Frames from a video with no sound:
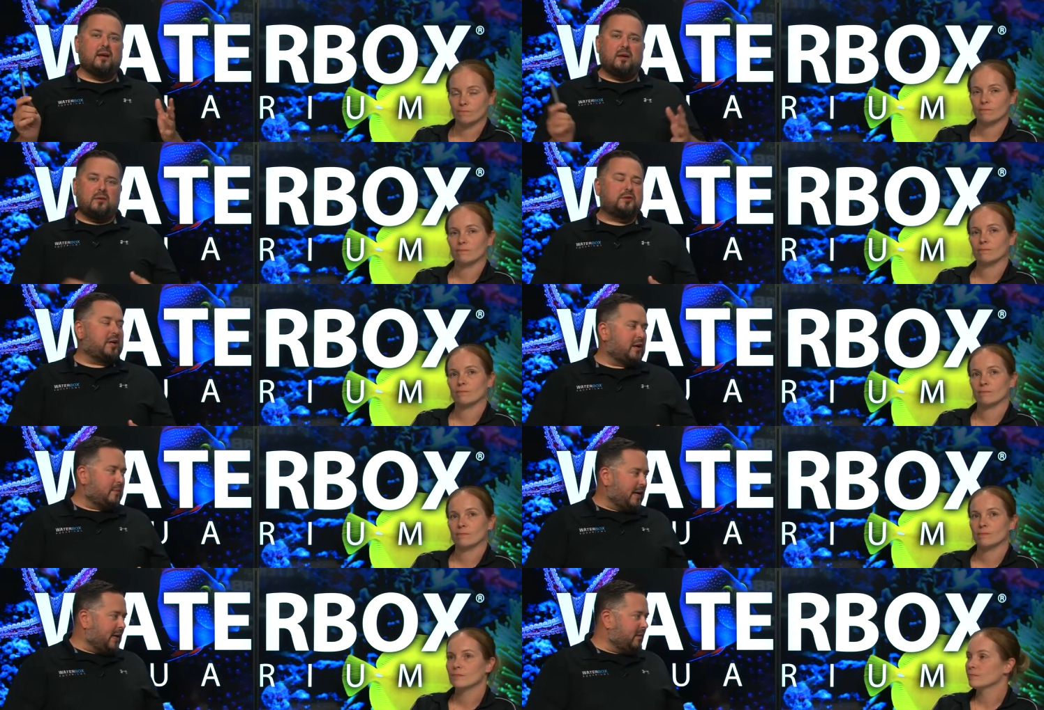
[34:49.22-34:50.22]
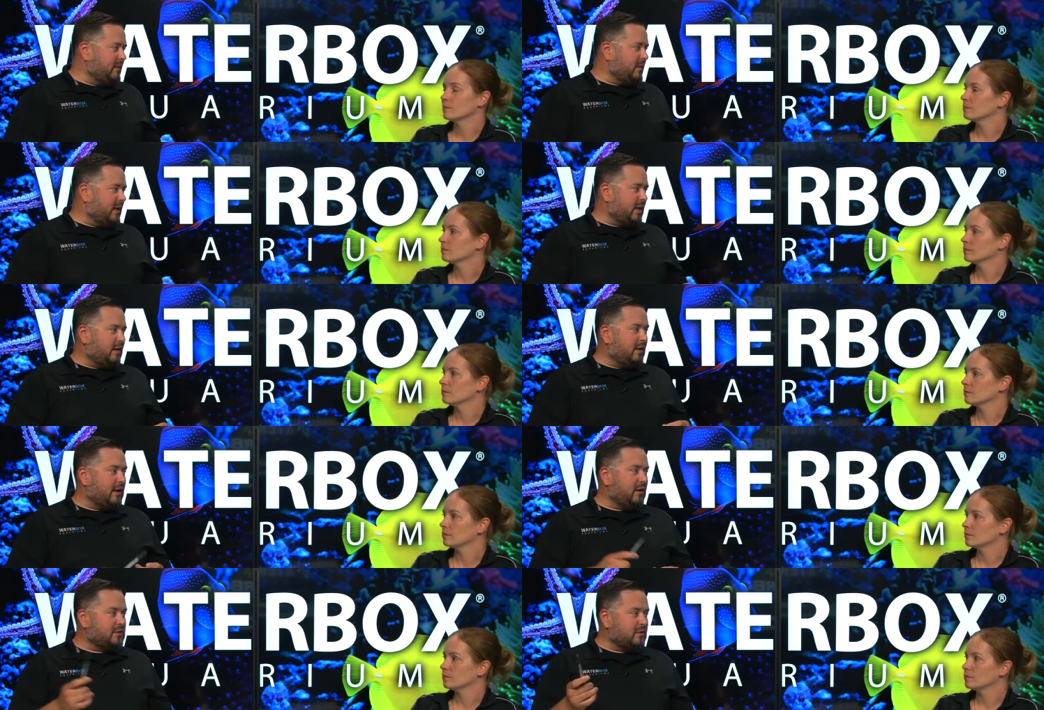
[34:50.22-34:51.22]
Speaker 1: go check them out uh,
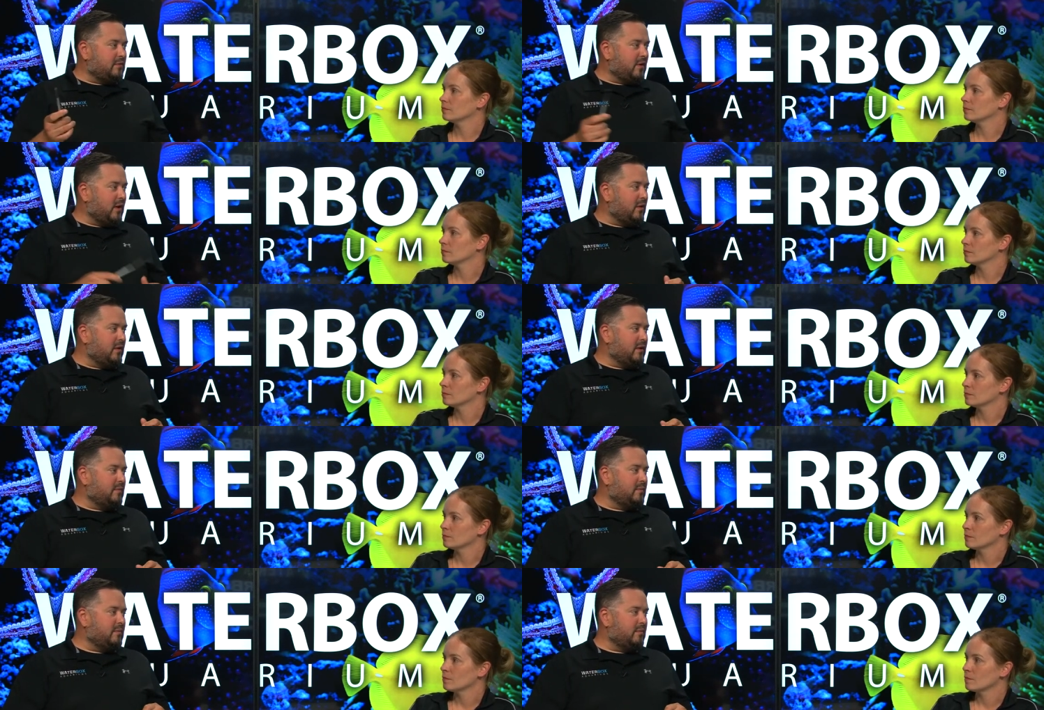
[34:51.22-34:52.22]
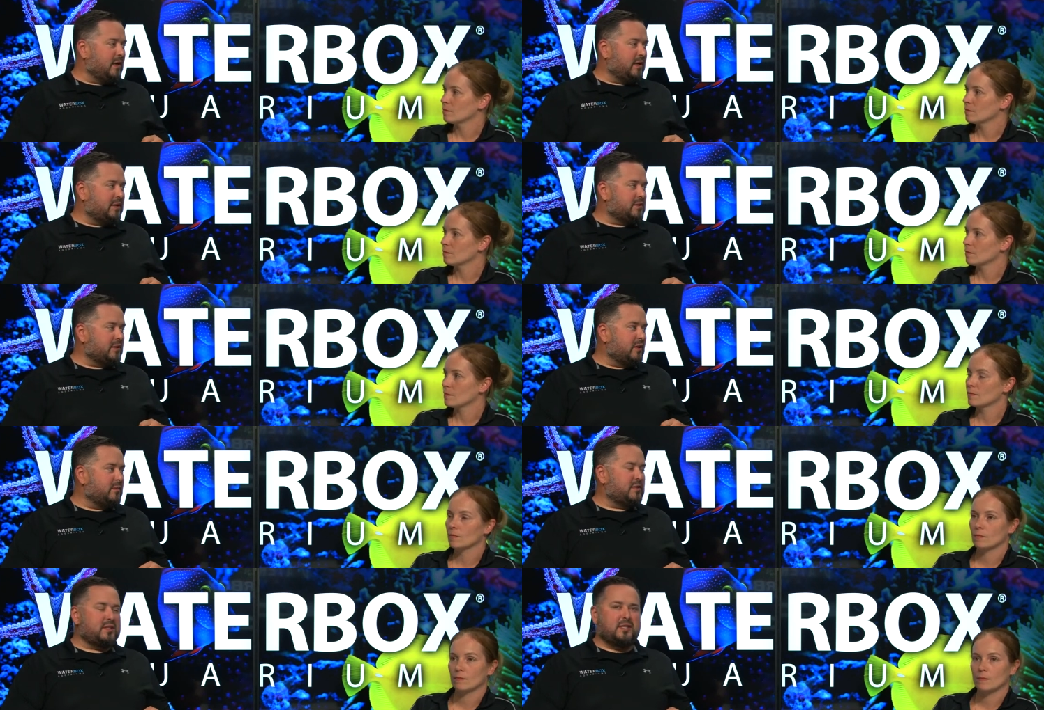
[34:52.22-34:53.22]
and also follow them on
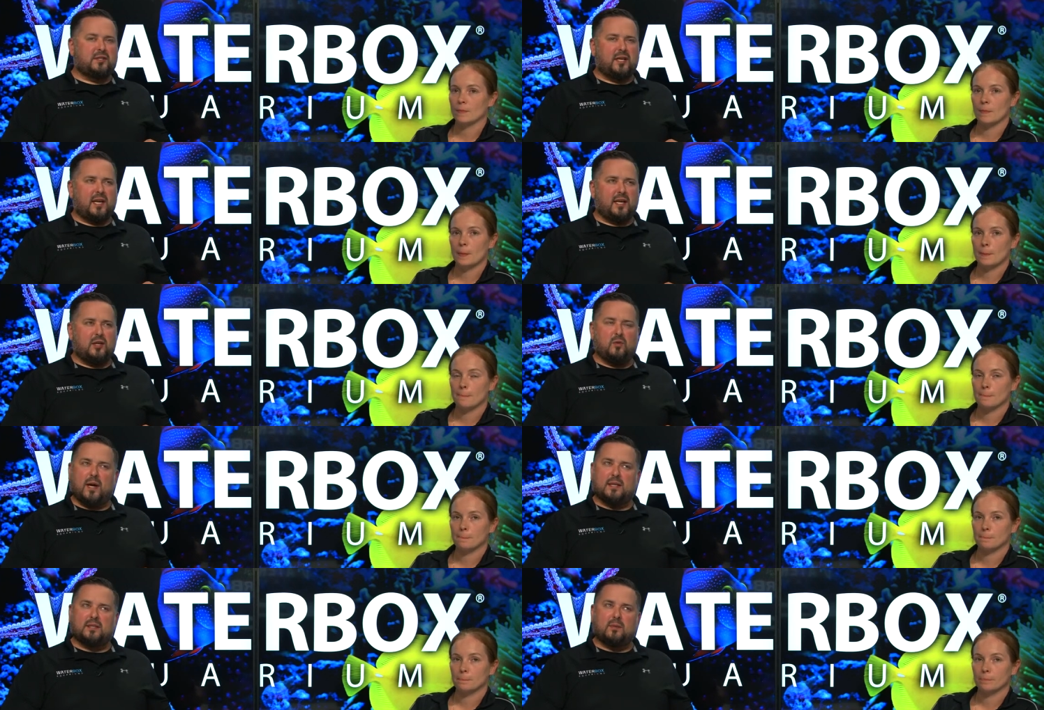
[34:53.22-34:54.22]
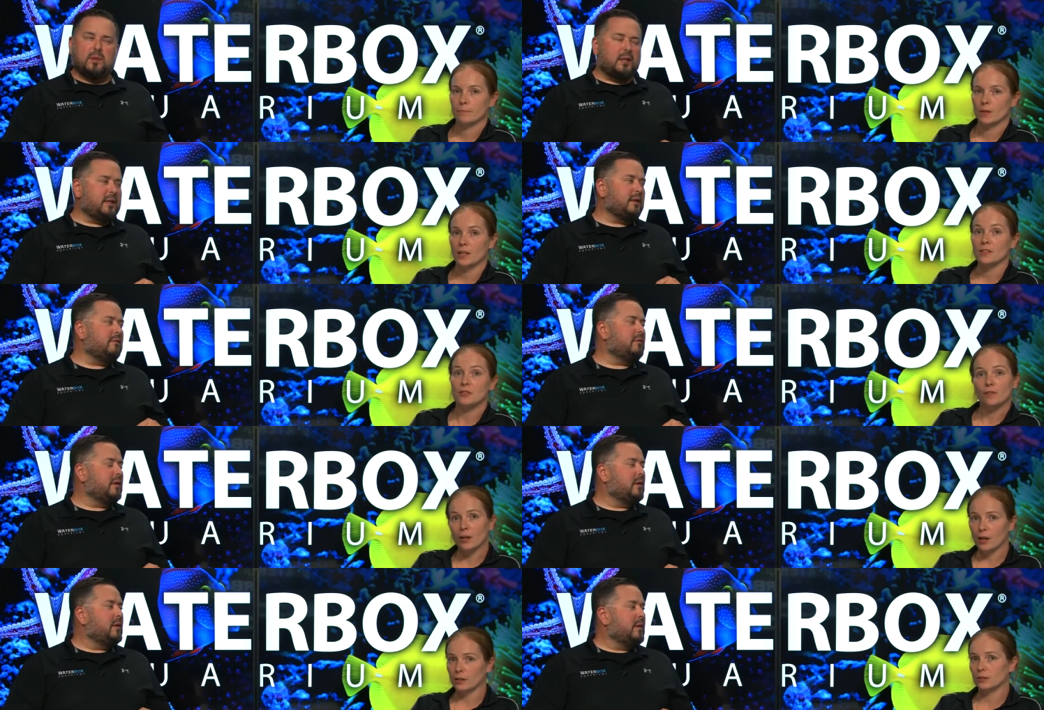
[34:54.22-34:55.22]
Instagram, CJUS, I believe. Yes, they're
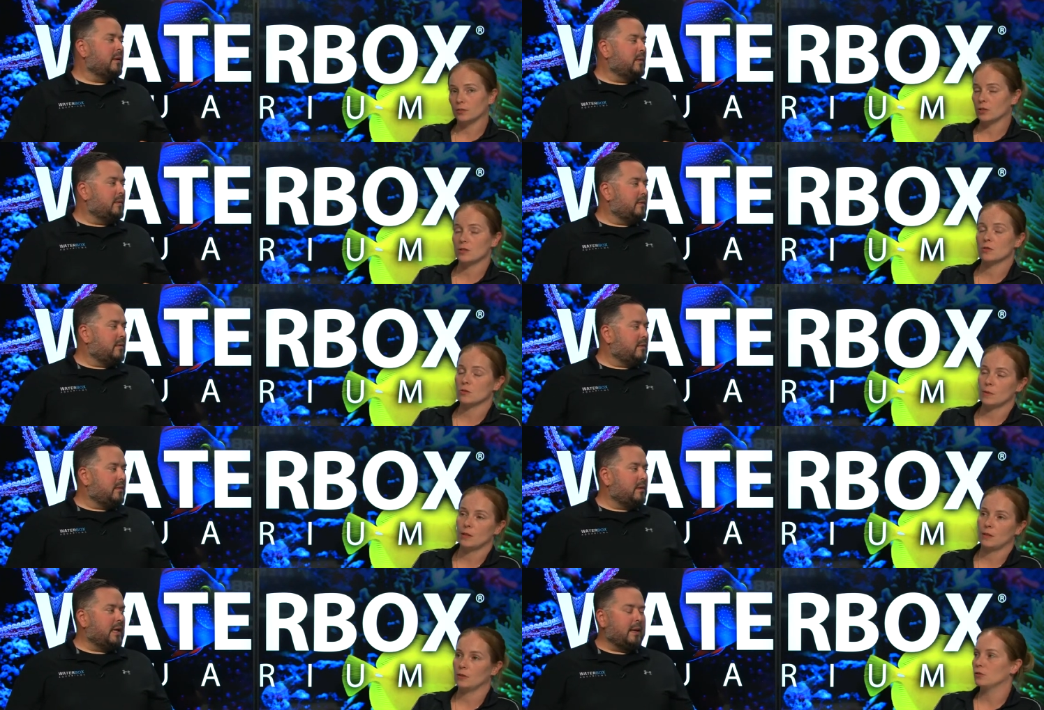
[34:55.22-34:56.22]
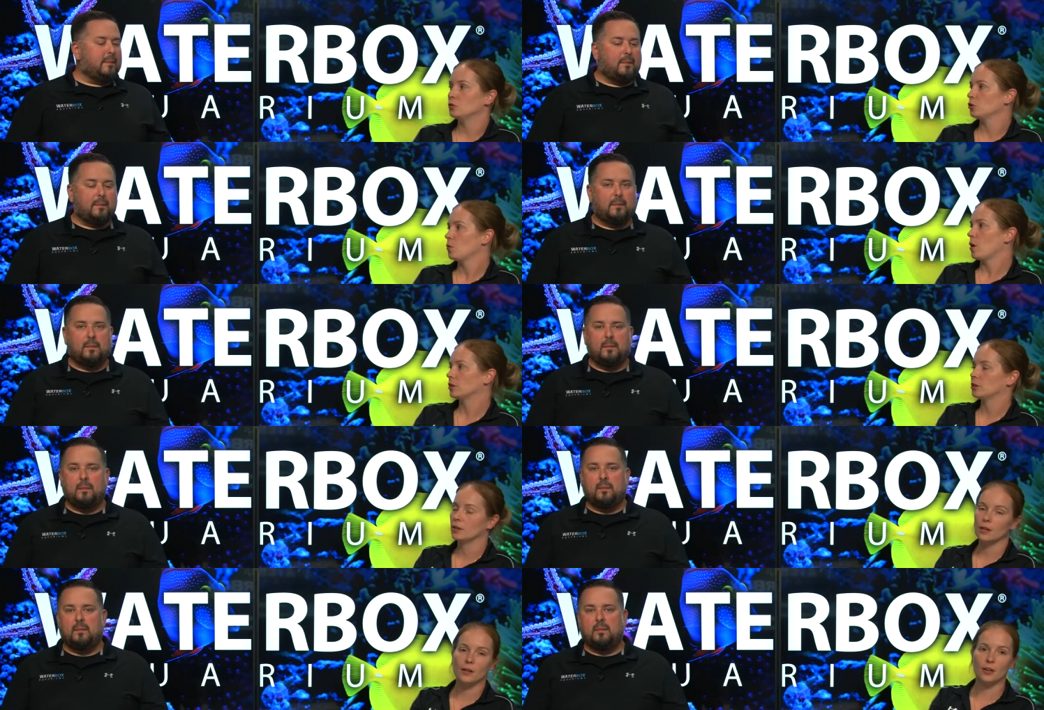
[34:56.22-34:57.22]
very
Speaker 2: active on social media. Yeah. You'll enjoy
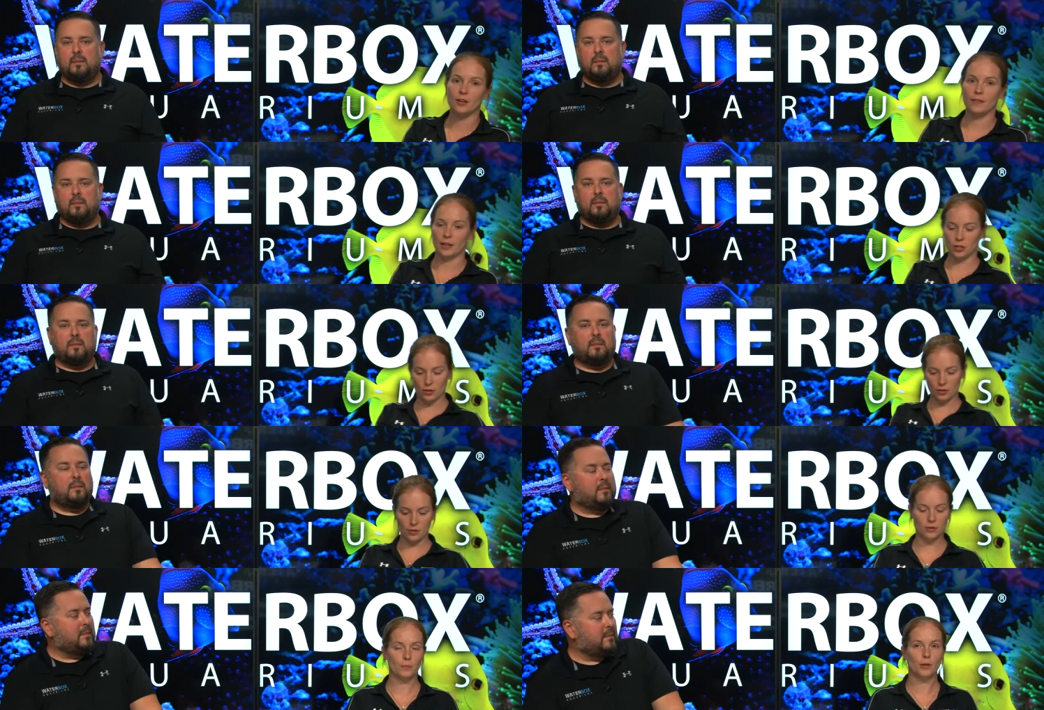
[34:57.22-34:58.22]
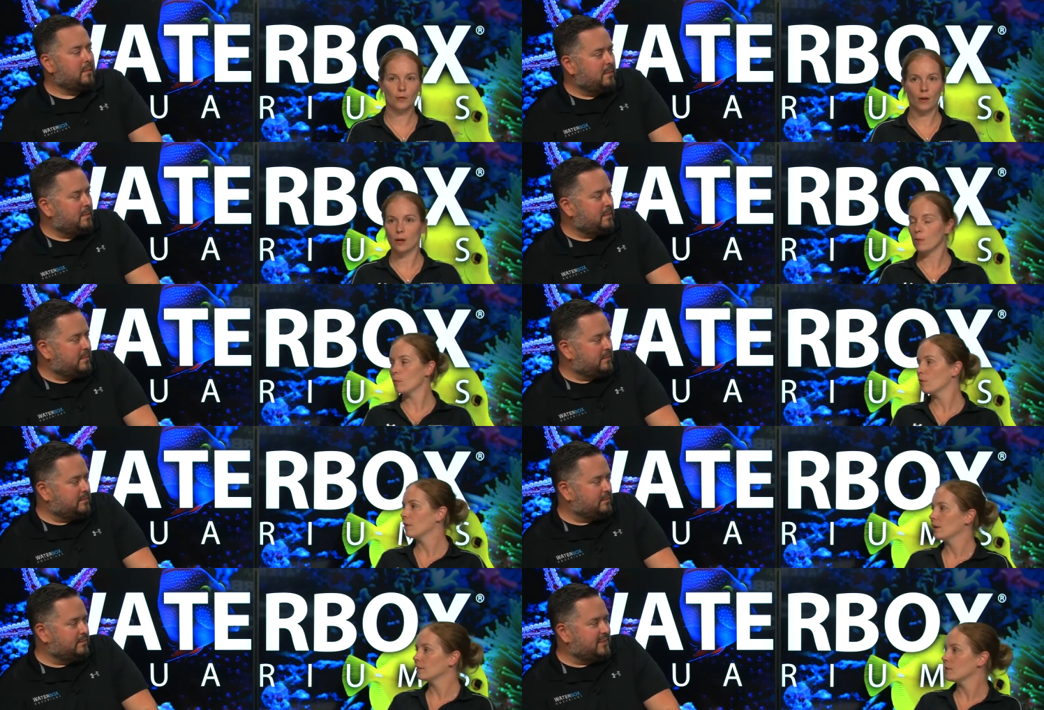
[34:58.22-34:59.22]
watching their adventures. They're some pretty funny people.
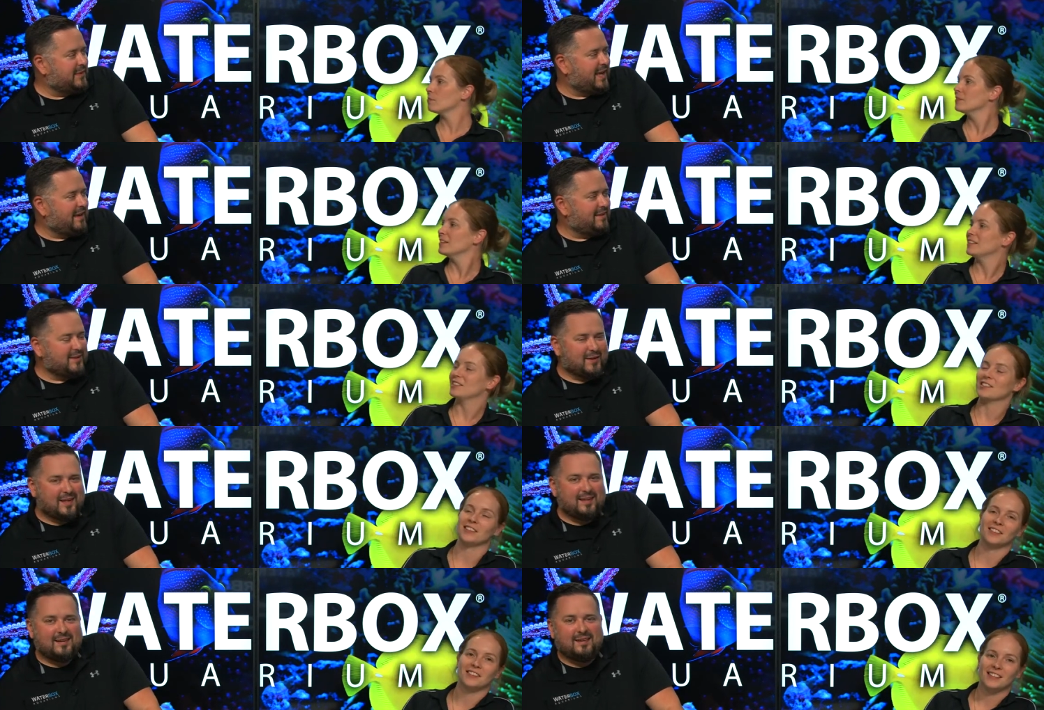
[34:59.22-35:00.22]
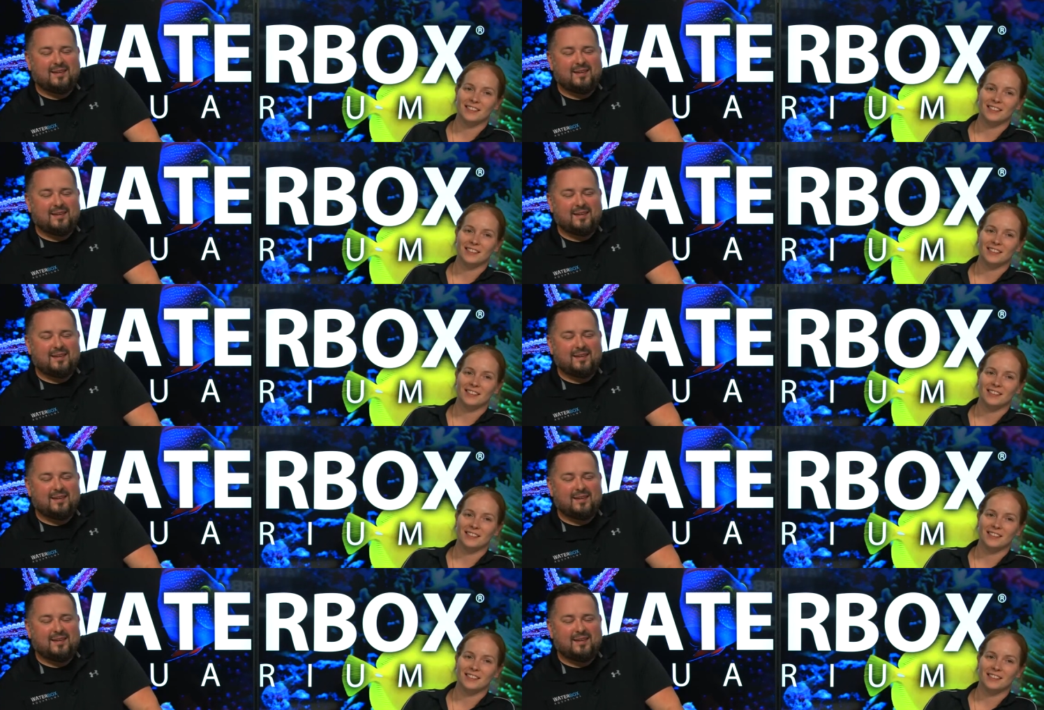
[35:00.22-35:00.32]
I like them. Yeah, they're great. So